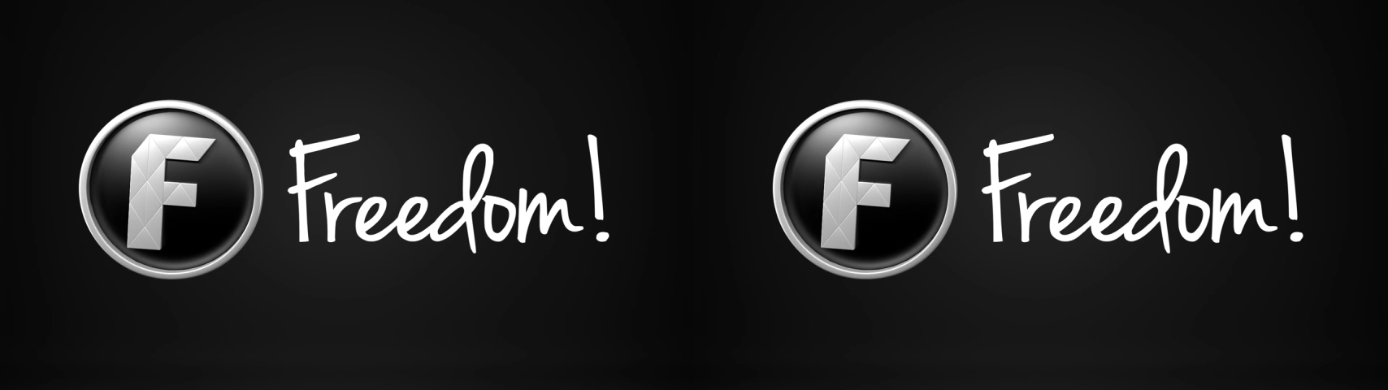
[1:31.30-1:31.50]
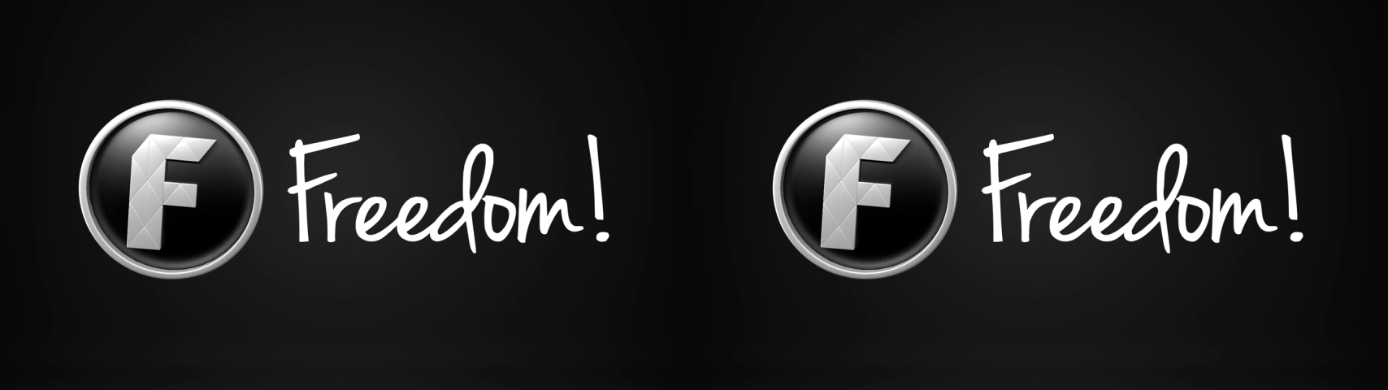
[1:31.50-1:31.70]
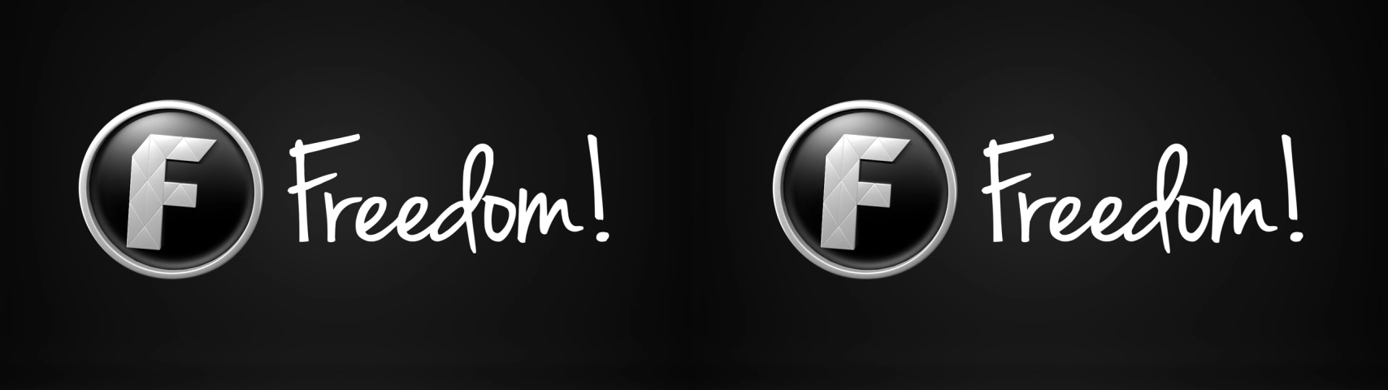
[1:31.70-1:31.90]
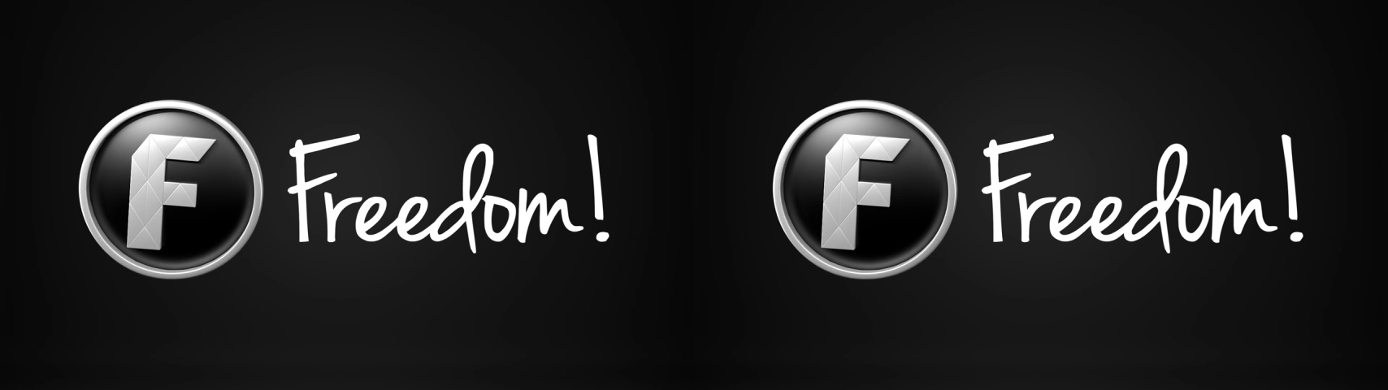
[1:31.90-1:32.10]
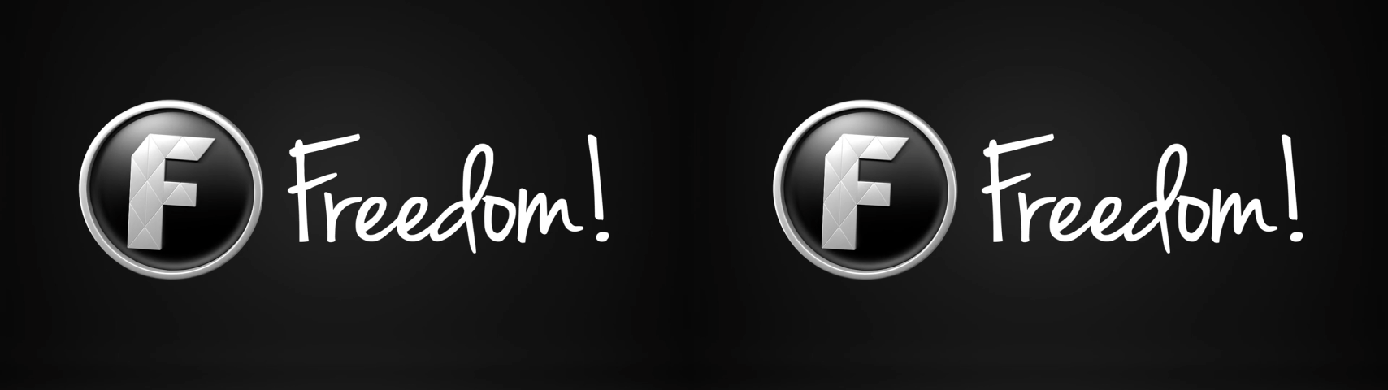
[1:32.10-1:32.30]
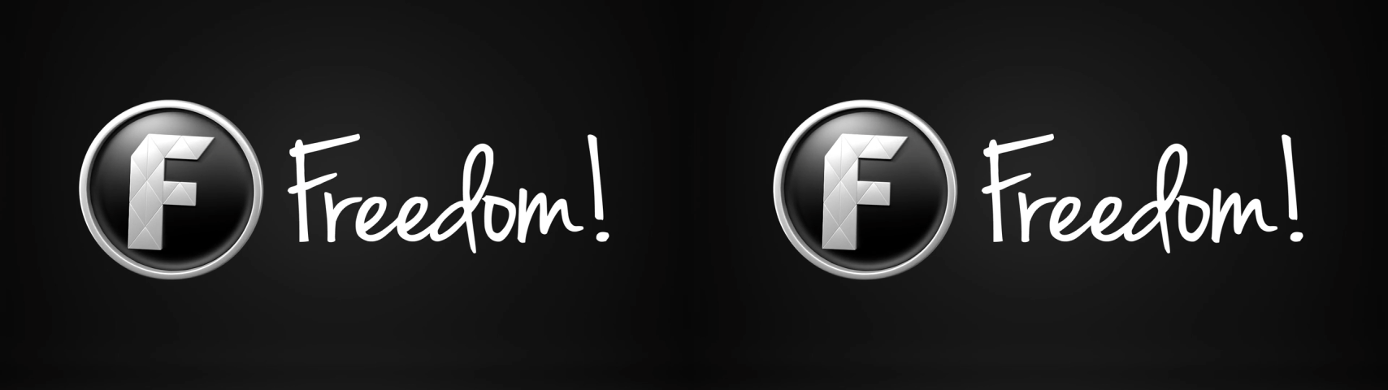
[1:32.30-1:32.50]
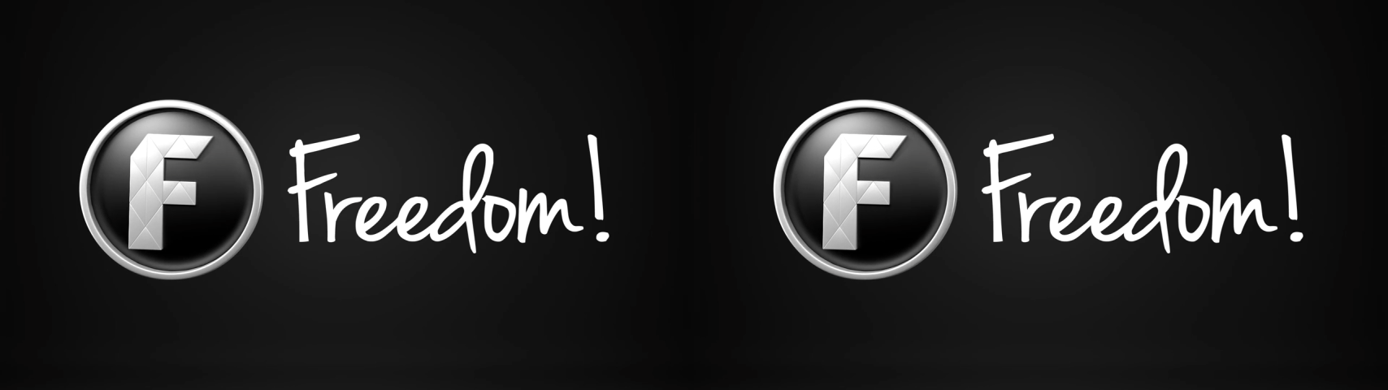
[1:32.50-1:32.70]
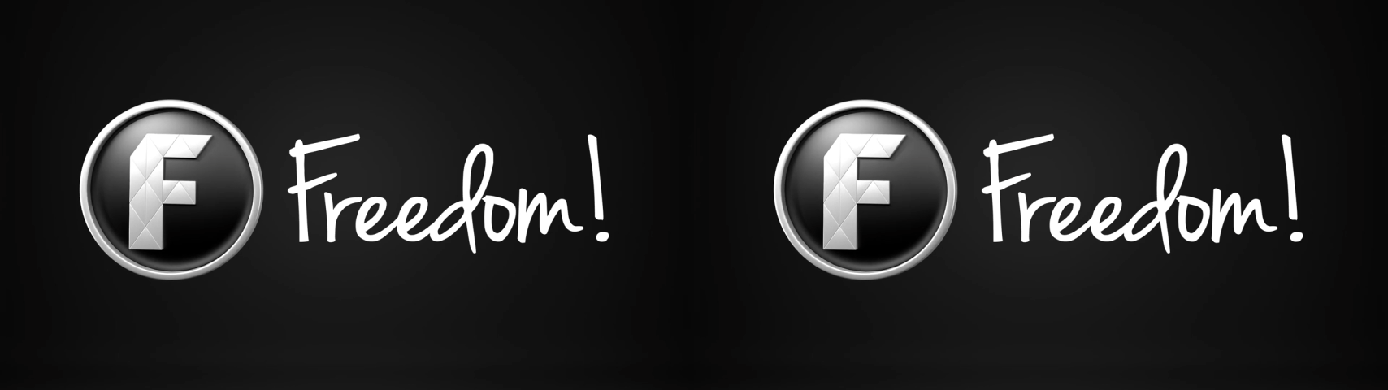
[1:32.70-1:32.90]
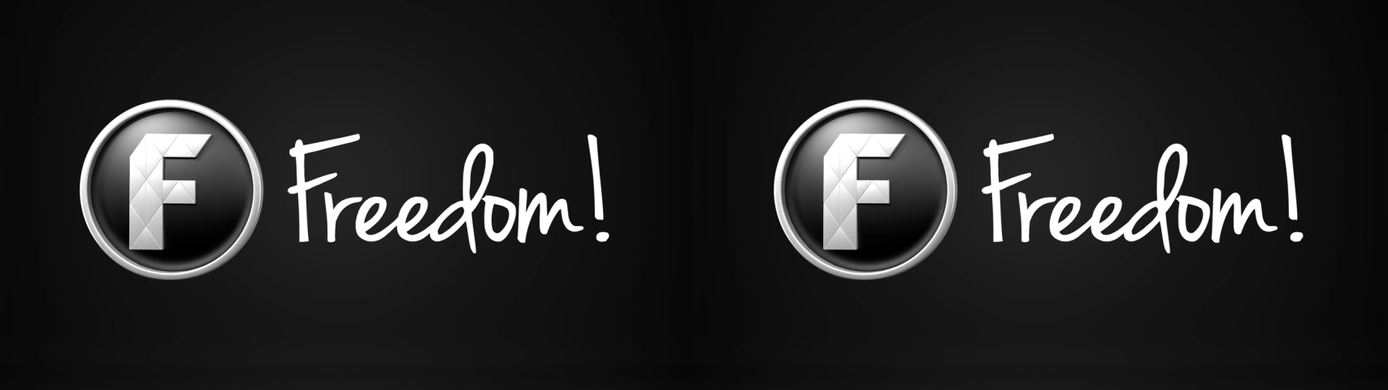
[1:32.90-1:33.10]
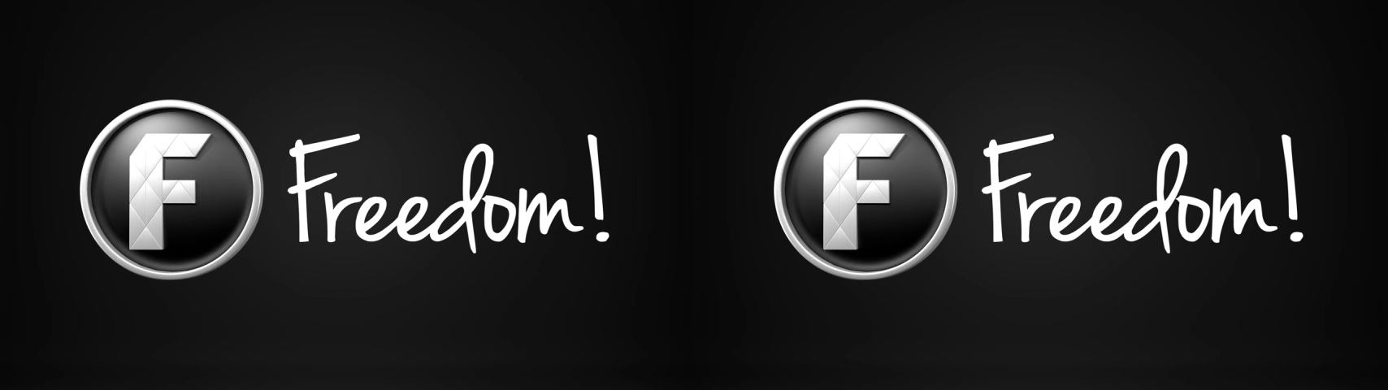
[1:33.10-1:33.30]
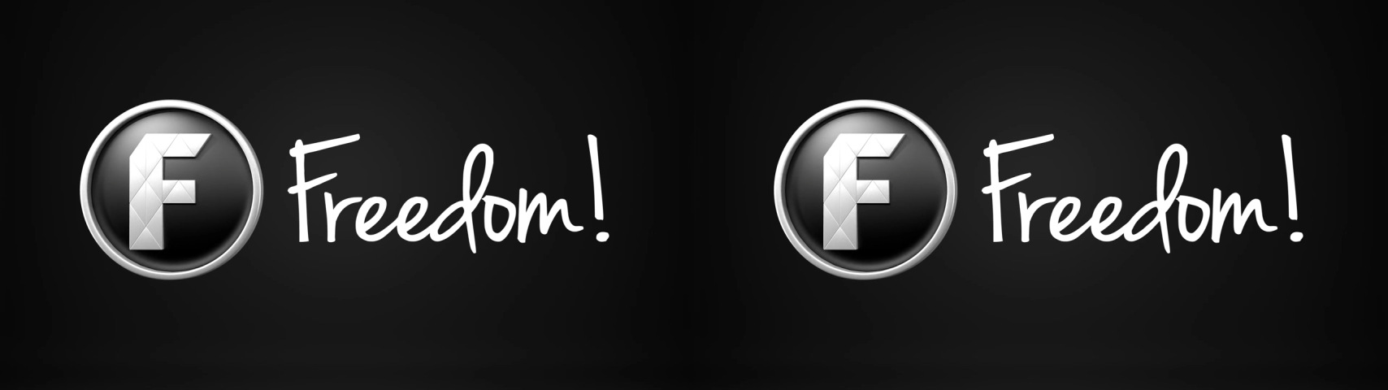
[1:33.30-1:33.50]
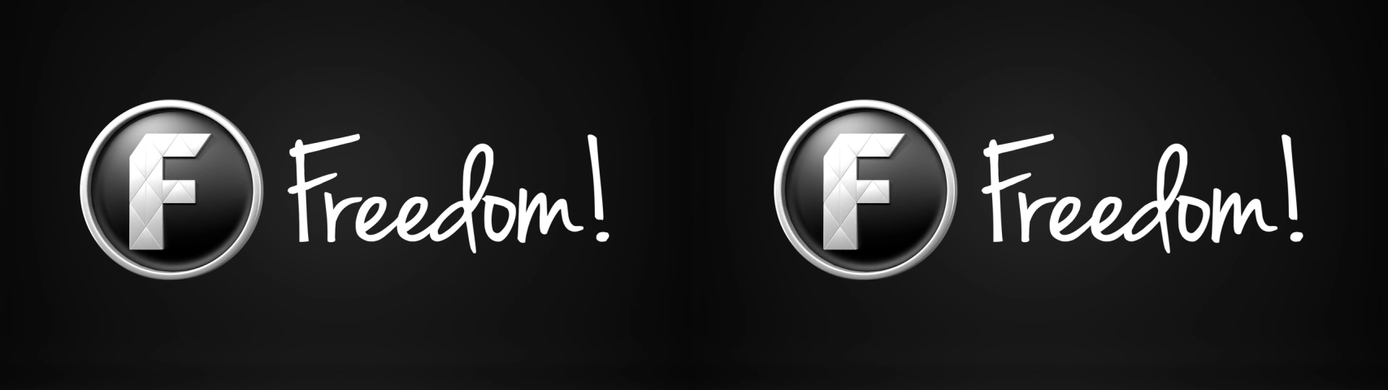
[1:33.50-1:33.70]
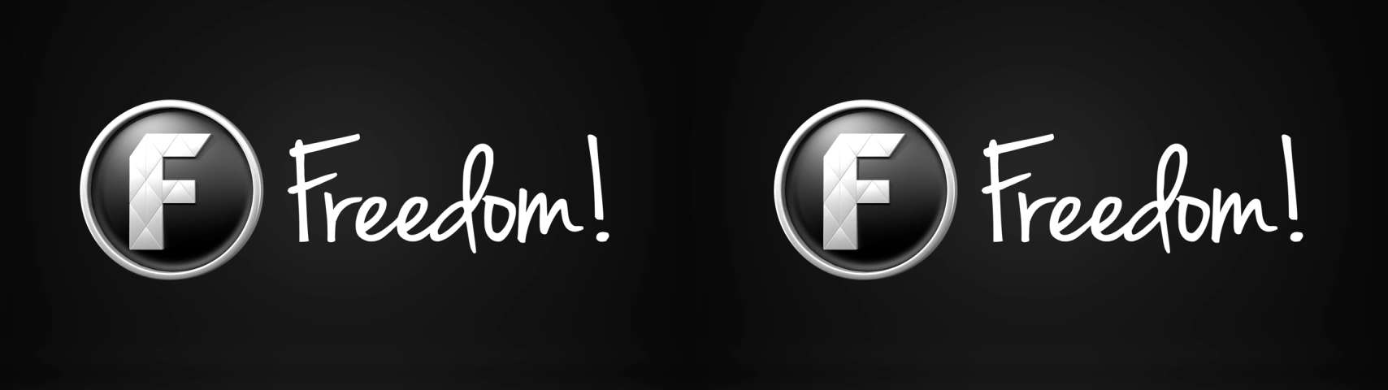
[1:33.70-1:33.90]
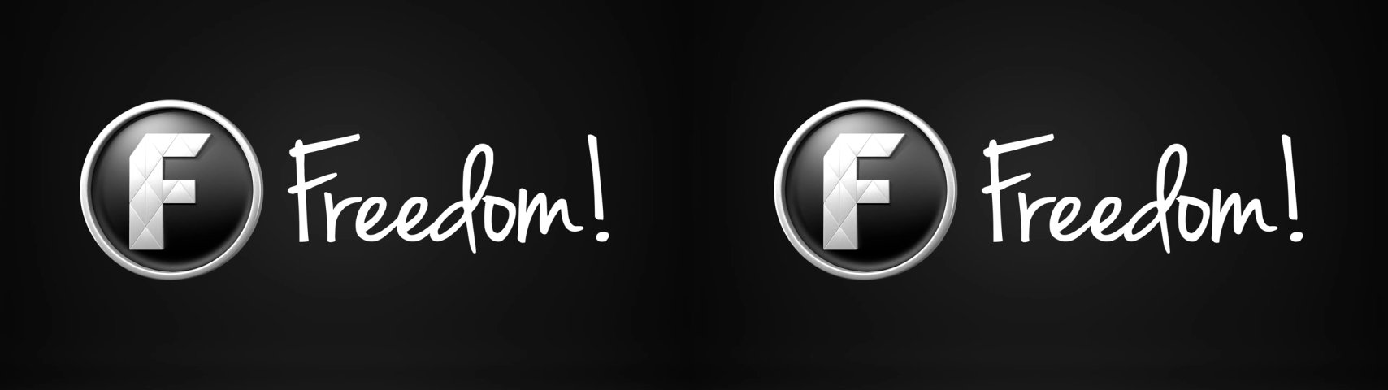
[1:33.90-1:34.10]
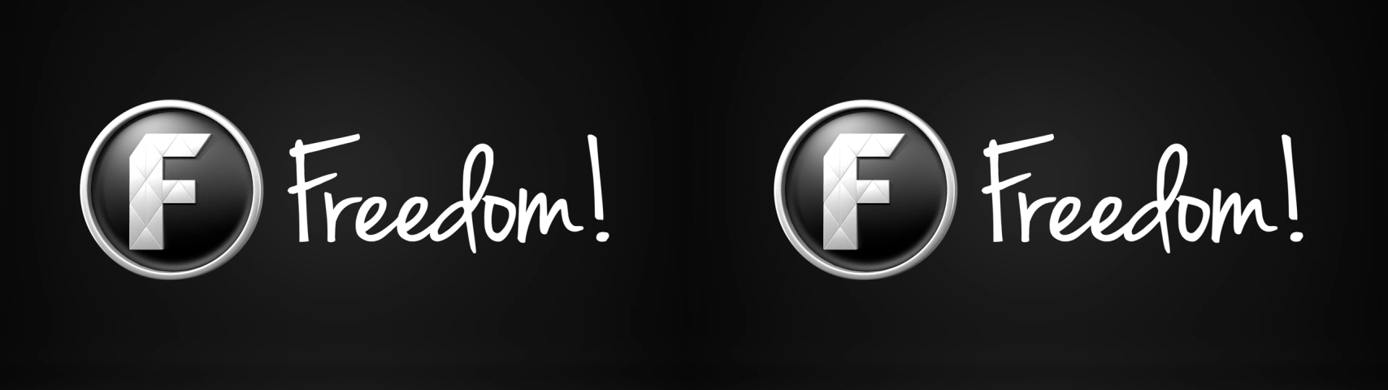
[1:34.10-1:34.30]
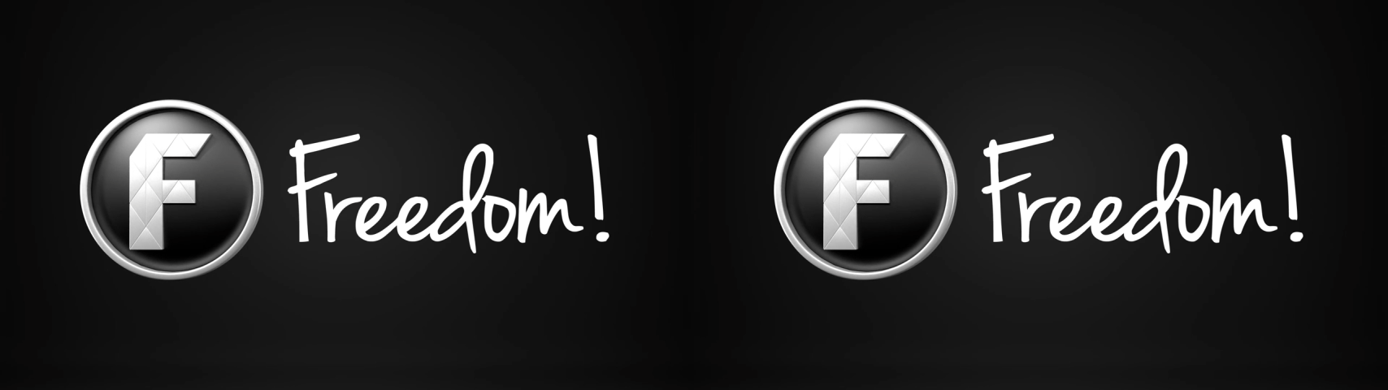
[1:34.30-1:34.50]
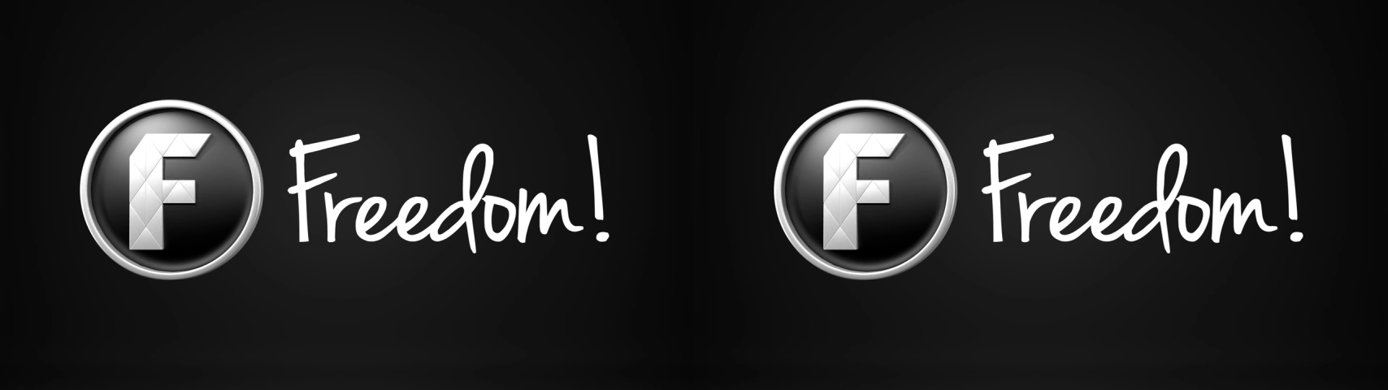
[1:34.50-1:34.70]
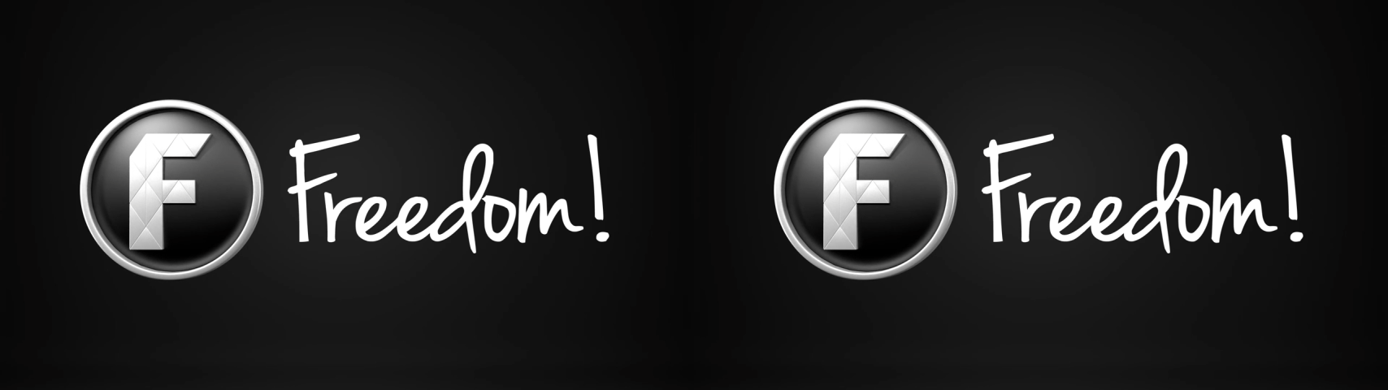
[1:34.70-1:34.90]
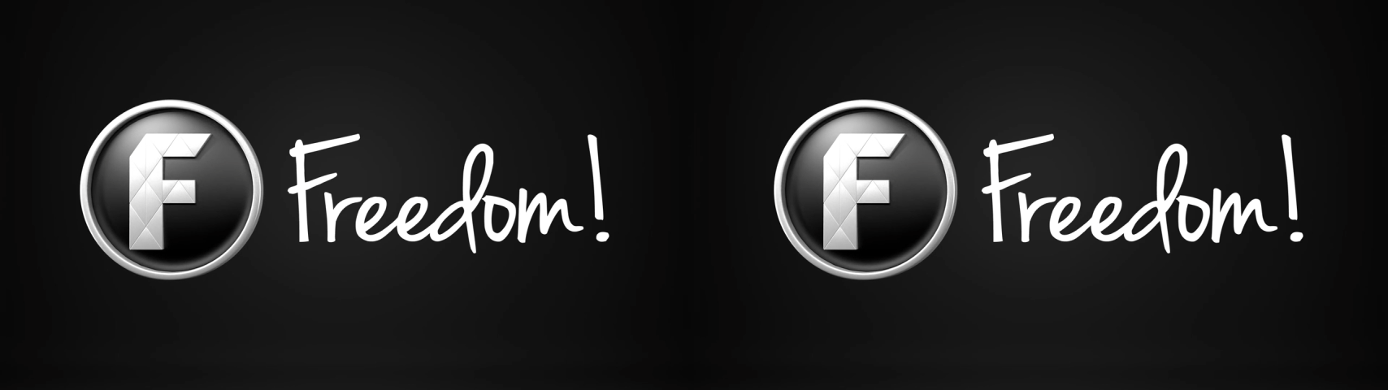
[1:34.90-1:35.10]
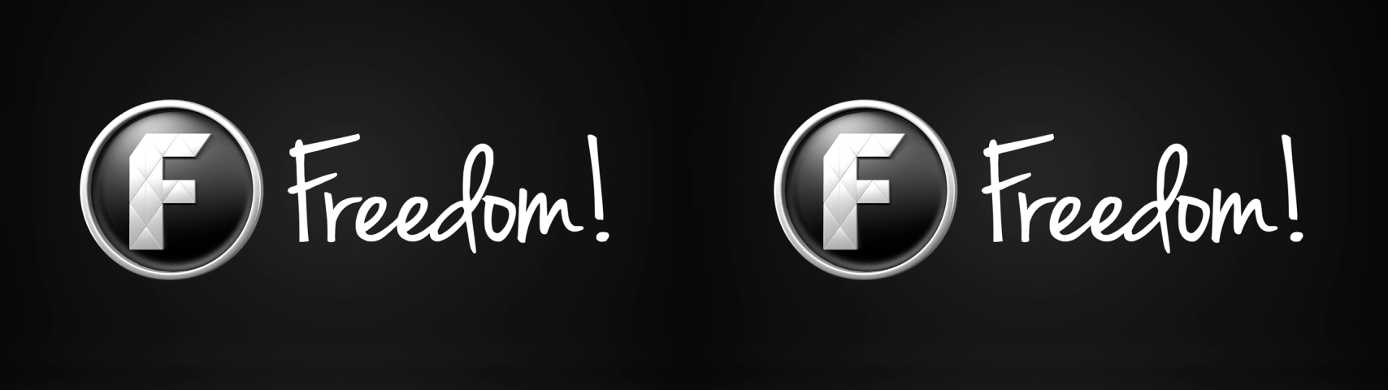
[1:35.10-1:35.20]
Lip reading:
(no speaker visible)